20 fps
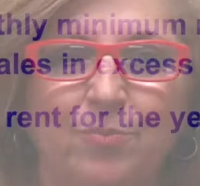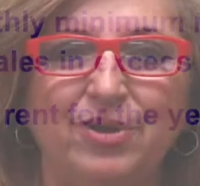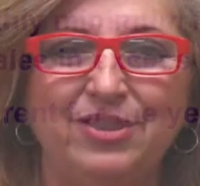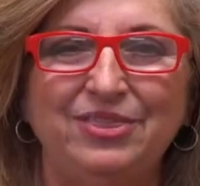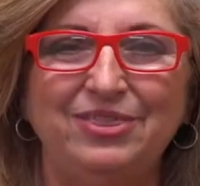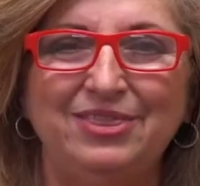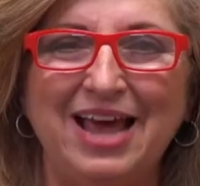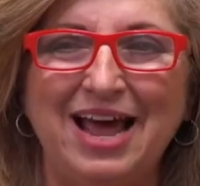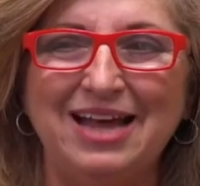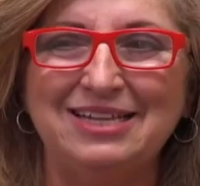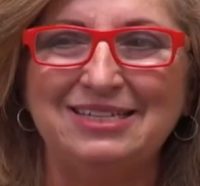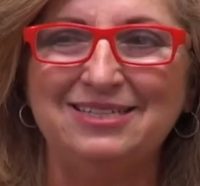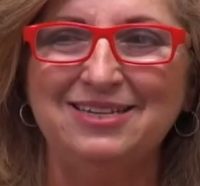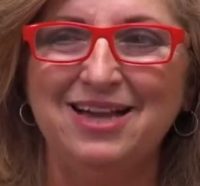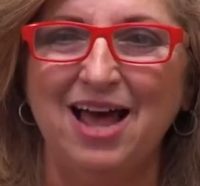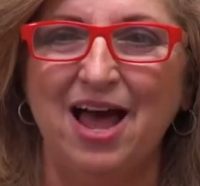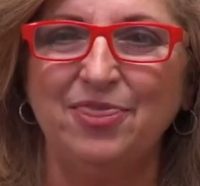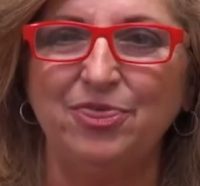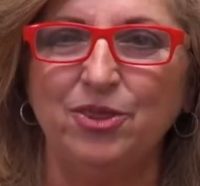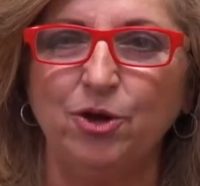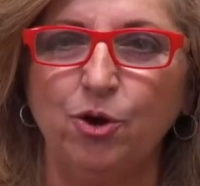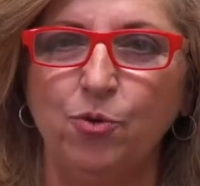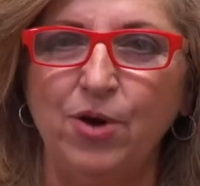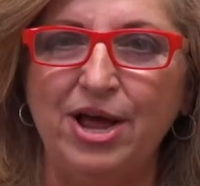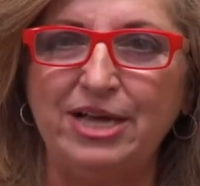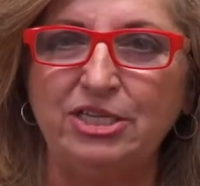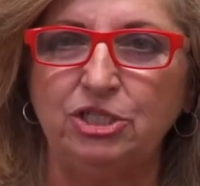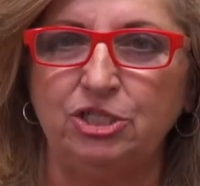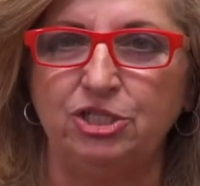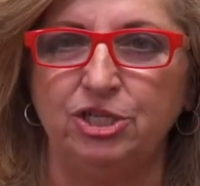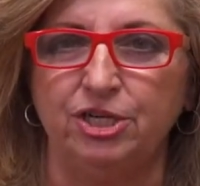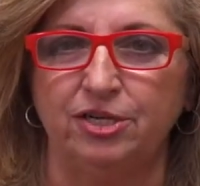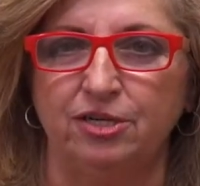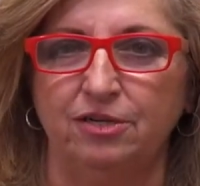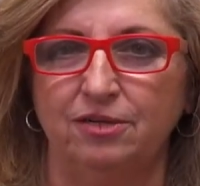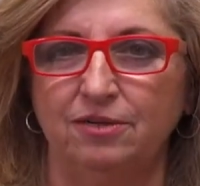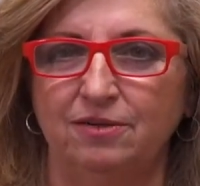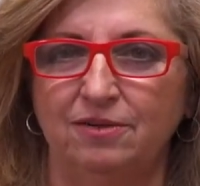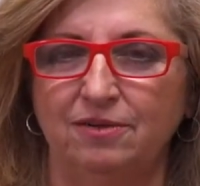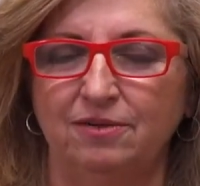But that's not the
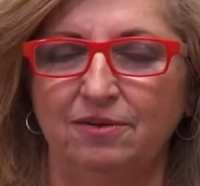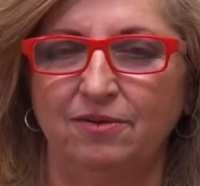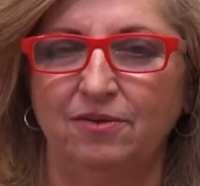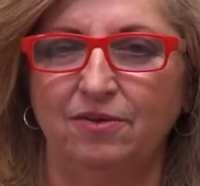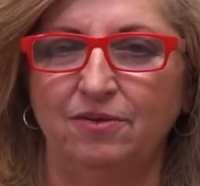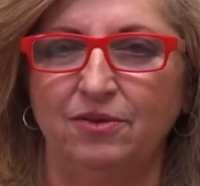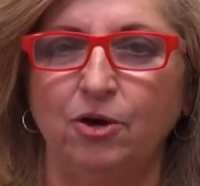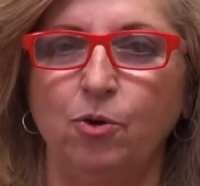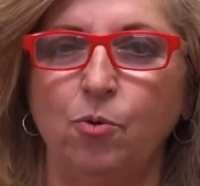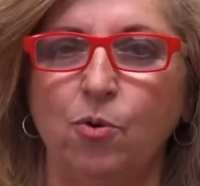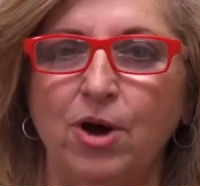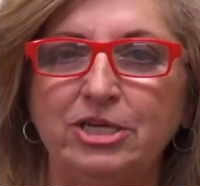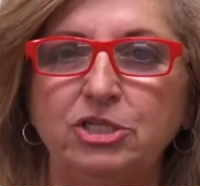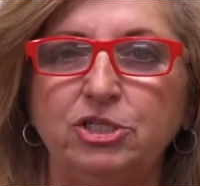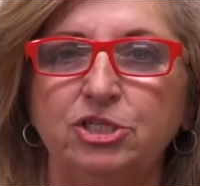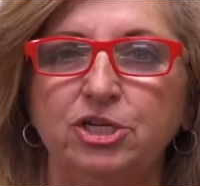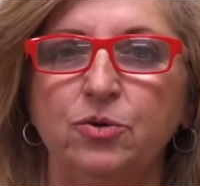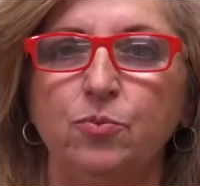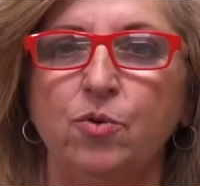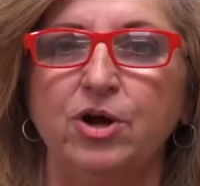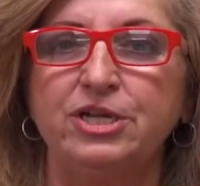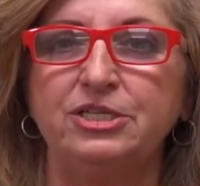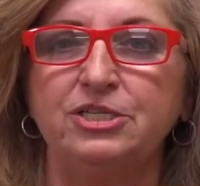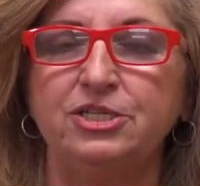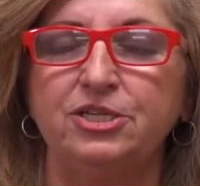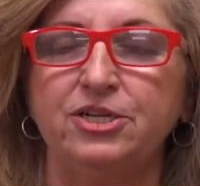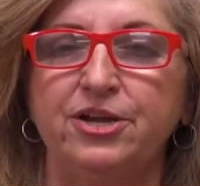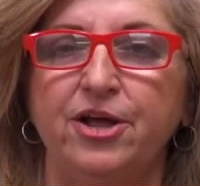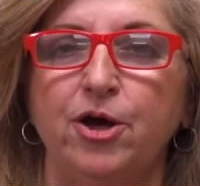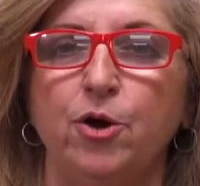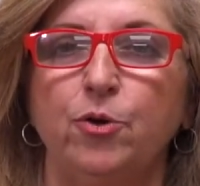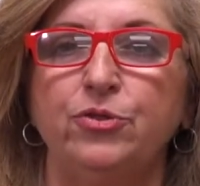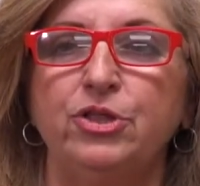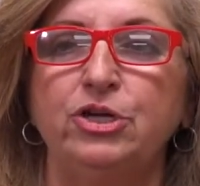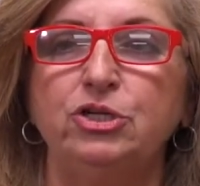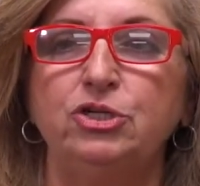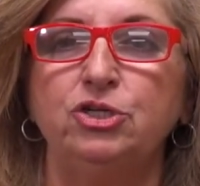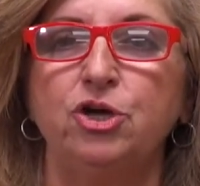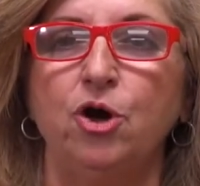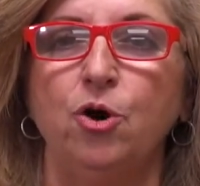question. The question wants to know
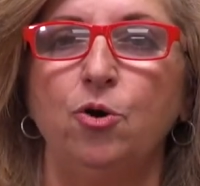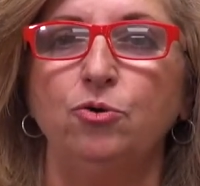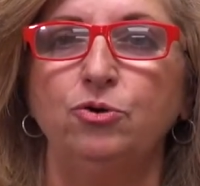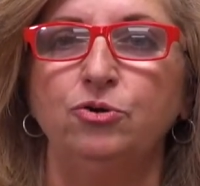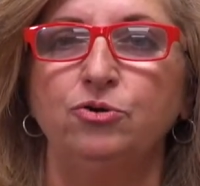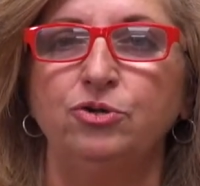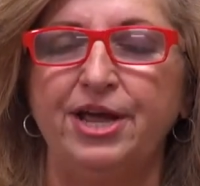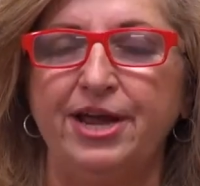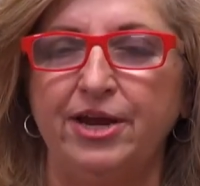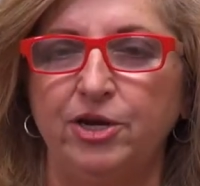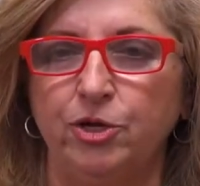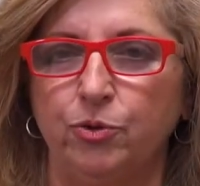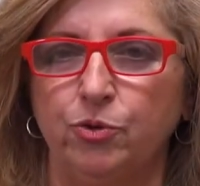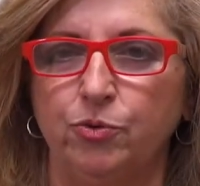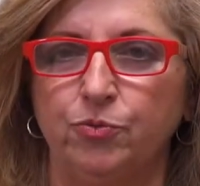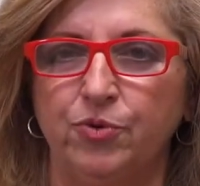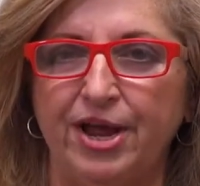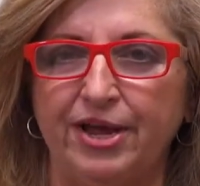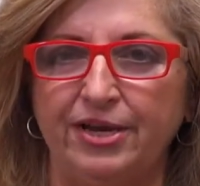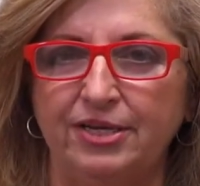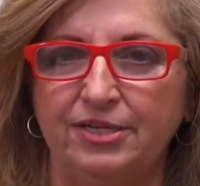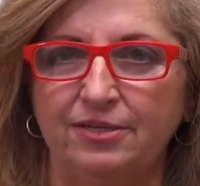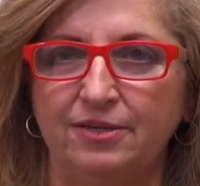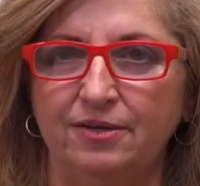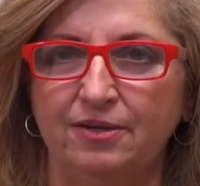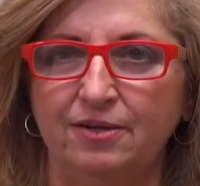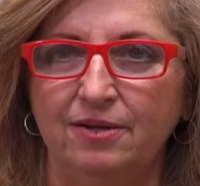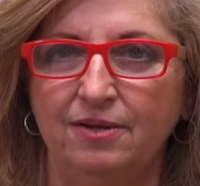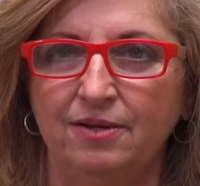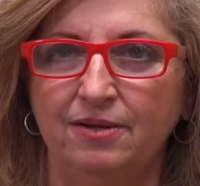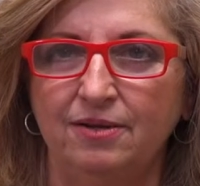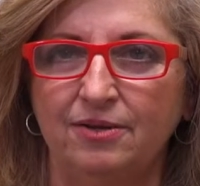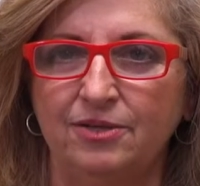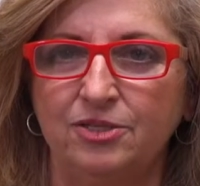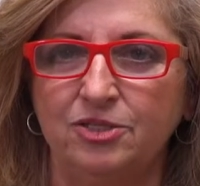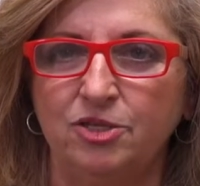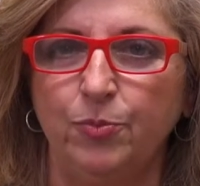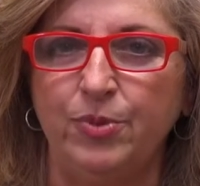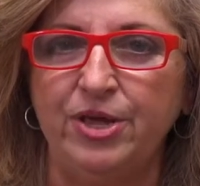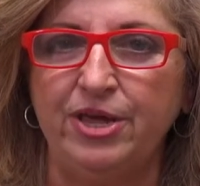the total annual rent.
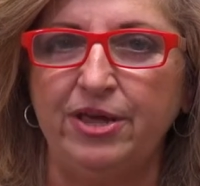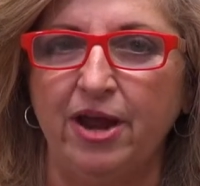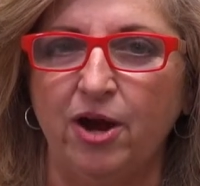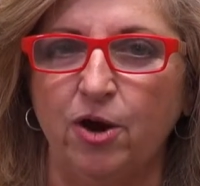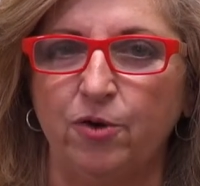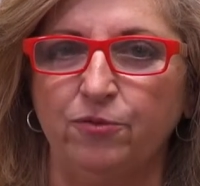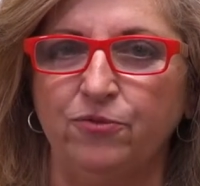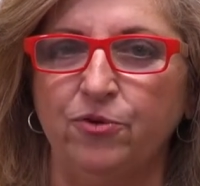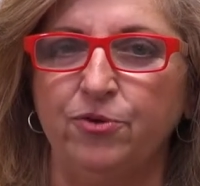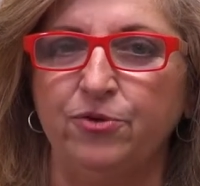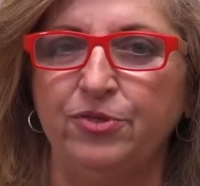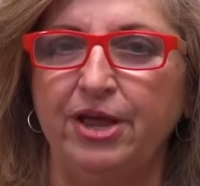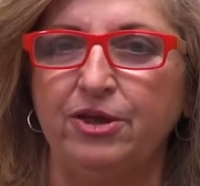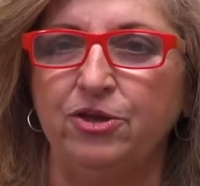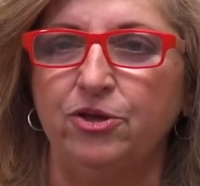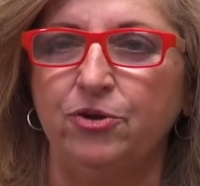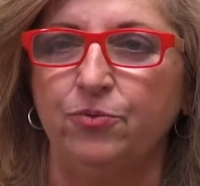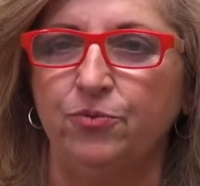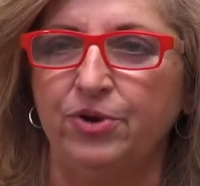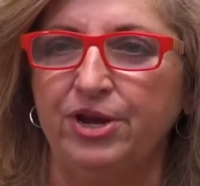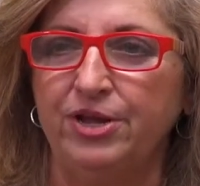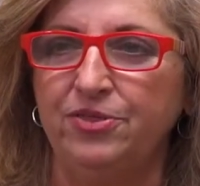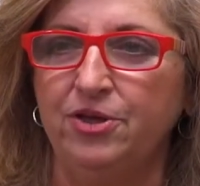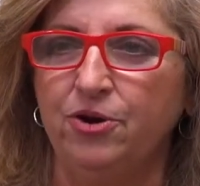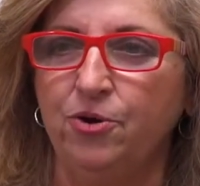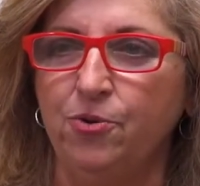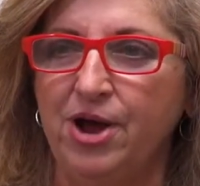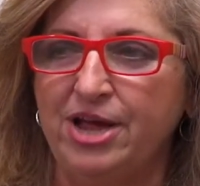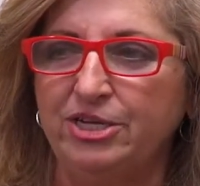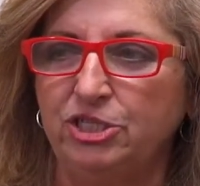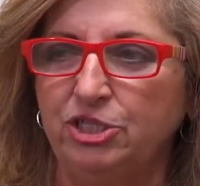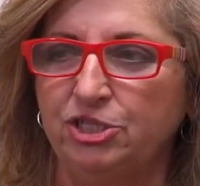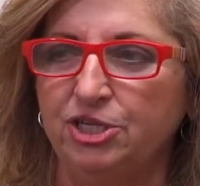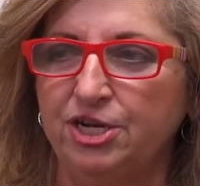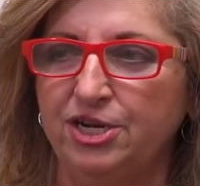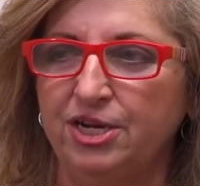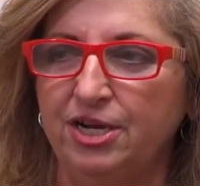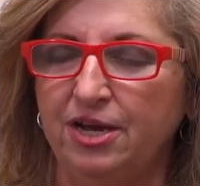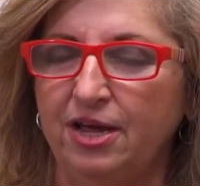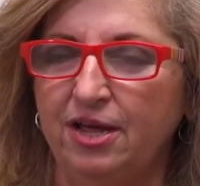So be careful that you read the
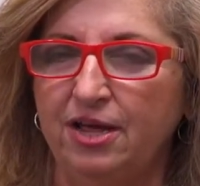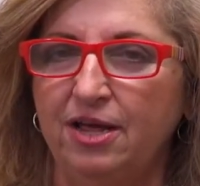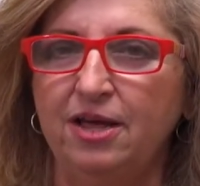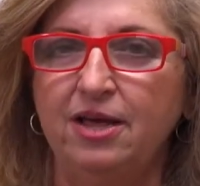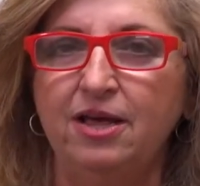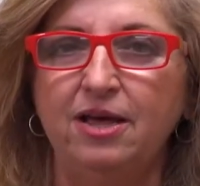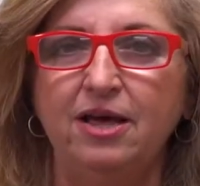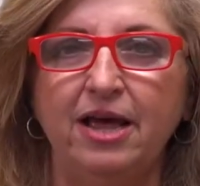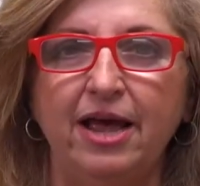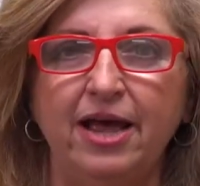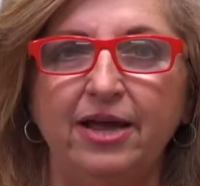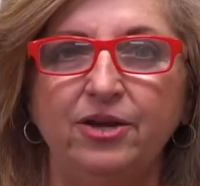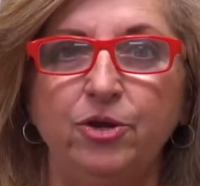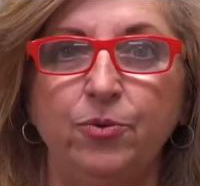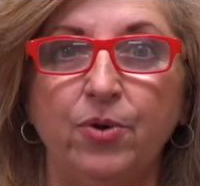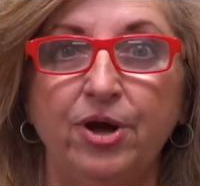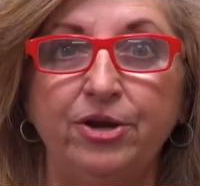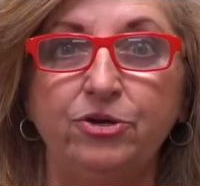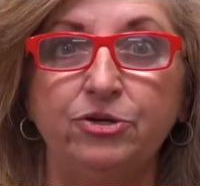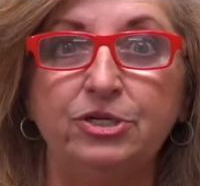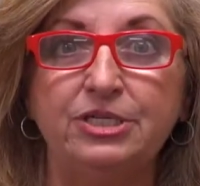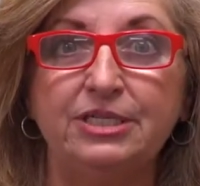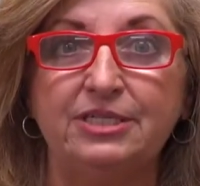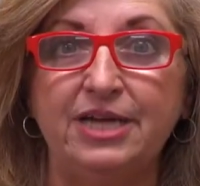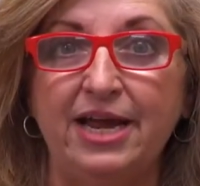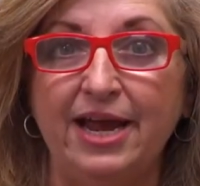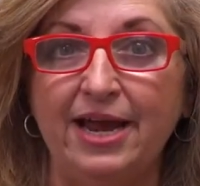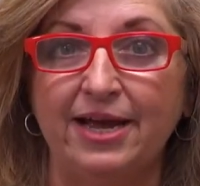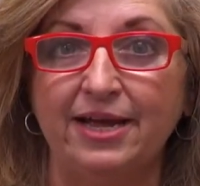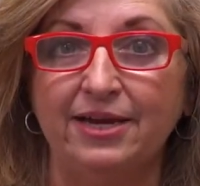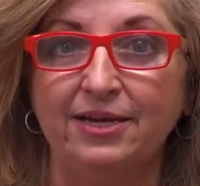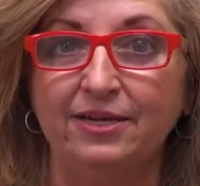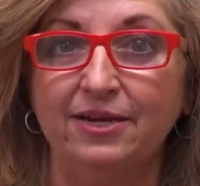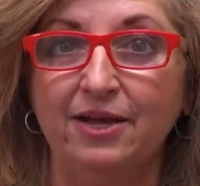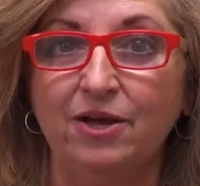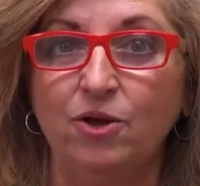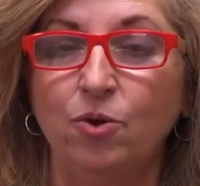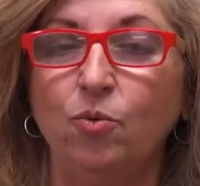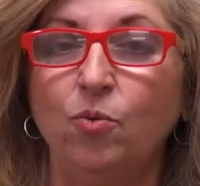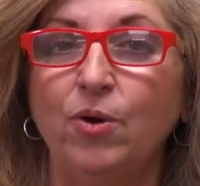question and you understand
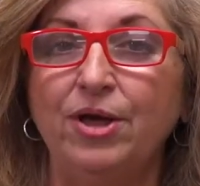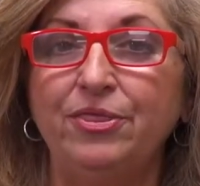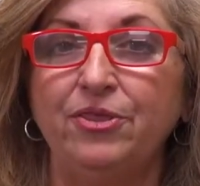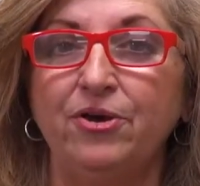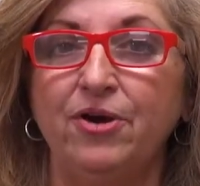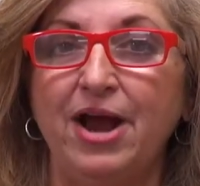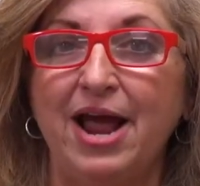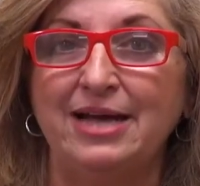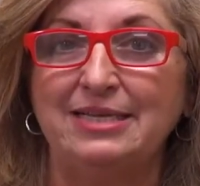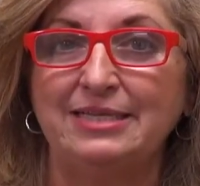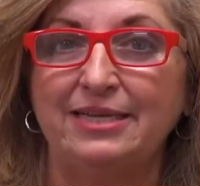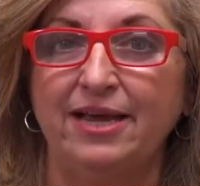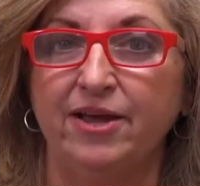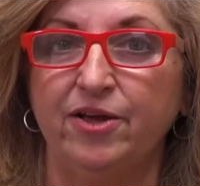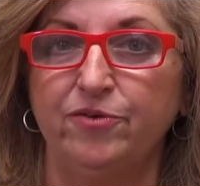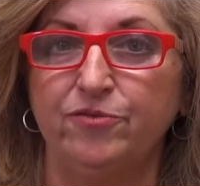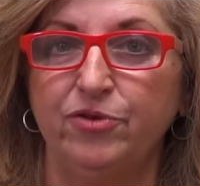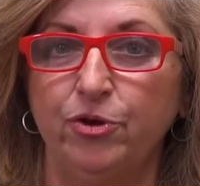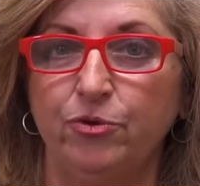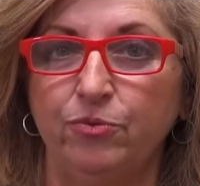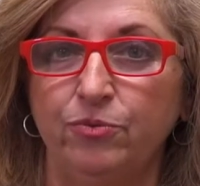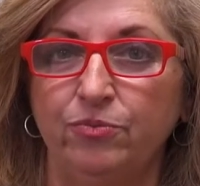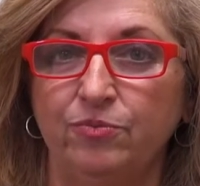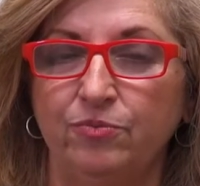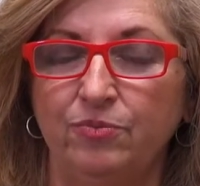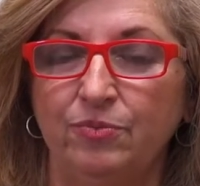what they're asking of you.